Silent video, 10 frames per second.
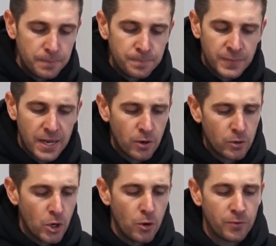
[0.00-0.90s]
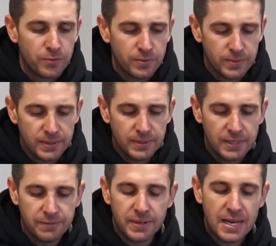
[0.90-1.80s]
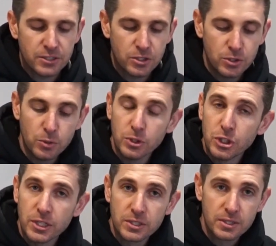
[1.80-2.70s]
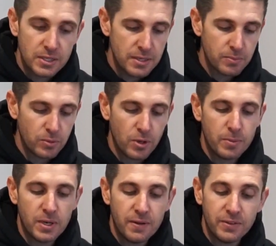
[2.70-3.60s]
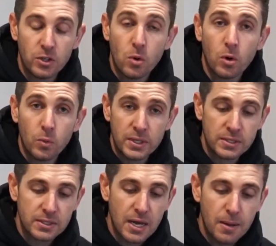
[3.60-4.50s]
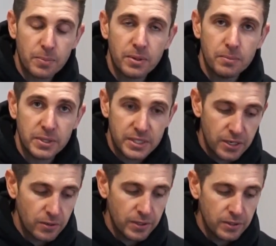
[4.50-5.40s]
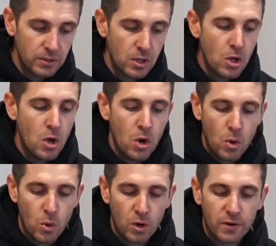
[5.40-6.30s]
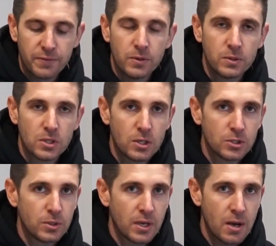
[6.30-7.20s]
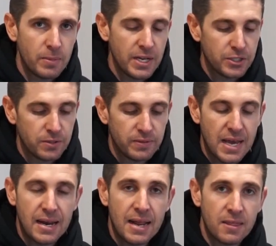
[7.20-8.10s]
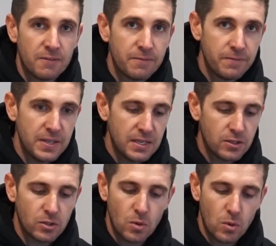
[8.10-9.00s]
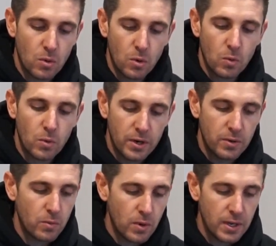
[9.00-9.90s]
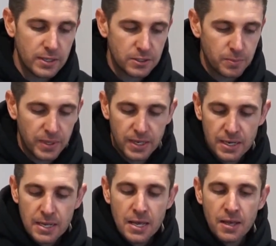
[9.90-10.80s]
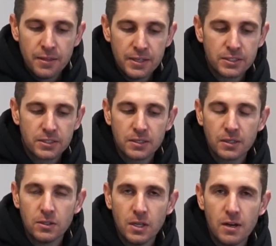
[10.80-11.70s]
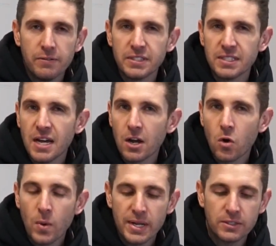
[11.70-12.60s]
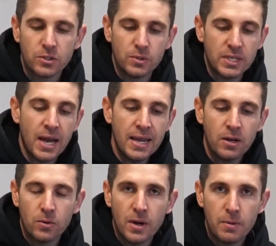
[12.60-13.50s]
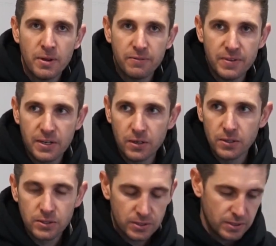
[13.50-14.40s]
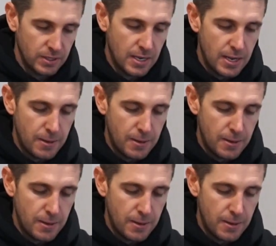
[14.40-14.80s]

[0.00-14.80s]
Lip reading: I don't know if it has to do with just the employment of the Gore windstop material, or if it was also a combination of that and the fit, or what it was, but this glove is not quite so tight around my fingers.